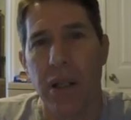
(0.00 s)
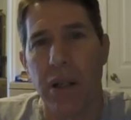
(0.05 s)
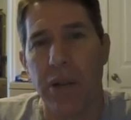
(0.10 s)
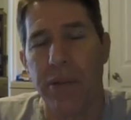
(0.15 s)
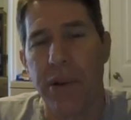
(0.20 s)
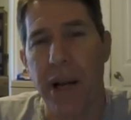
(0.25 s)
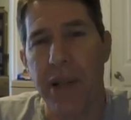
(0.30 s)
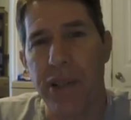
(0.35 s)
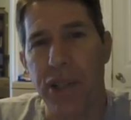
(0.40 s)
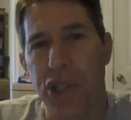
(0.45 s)

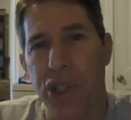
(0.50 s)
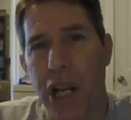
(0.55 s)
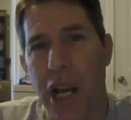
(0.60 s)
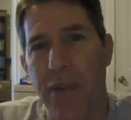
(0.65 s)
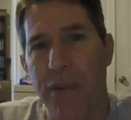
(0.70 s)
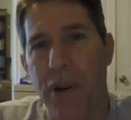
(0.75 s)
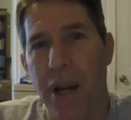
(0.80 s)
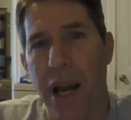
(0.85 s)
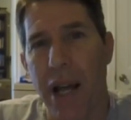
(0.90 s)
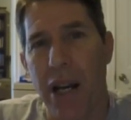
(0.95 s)
Francis
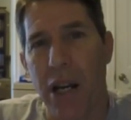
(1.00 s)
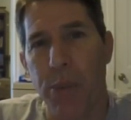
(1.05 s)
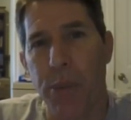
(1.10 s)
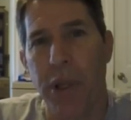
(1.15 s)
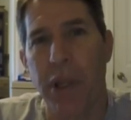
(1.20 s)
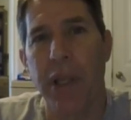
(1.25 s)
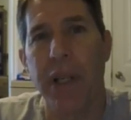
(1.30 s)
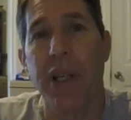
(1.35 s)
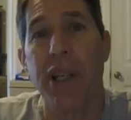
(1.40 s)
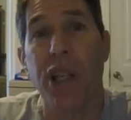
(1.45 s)
Schaeffer had an
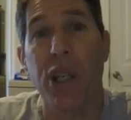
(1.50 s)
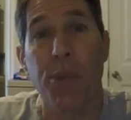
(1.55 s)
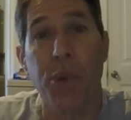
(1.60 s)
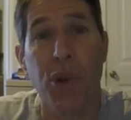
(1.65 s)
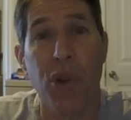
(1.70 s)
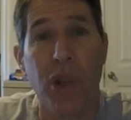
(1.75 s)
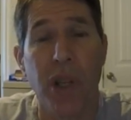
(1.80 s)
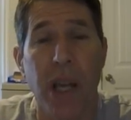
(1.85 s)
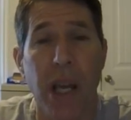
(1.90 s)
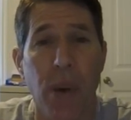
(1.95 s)
ability to
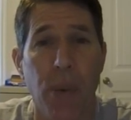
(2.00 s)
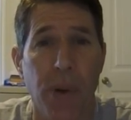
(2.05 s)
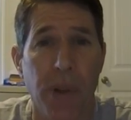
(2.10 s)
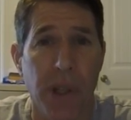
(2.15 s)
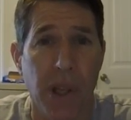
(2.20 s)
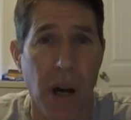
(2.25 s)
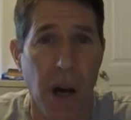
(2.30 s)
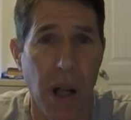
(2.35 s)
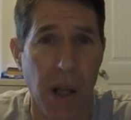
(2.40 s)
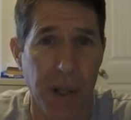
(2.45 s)
communicate
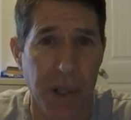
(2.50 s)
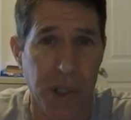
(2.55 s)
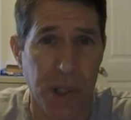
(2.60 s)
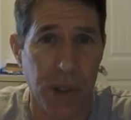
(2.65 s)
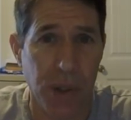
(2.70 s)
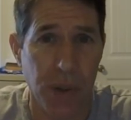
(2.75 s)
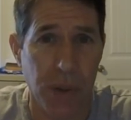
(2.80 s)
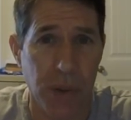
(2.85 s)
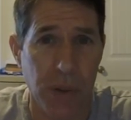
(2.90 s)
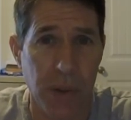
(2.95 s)
with college
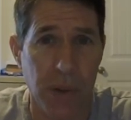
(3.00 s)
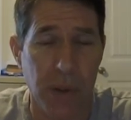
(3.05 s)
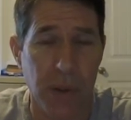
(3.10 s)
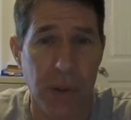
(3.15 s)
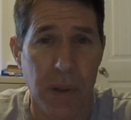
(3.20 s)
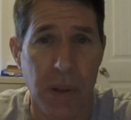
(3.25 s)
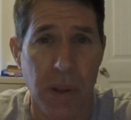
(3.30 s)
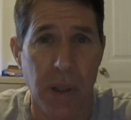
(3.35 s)
students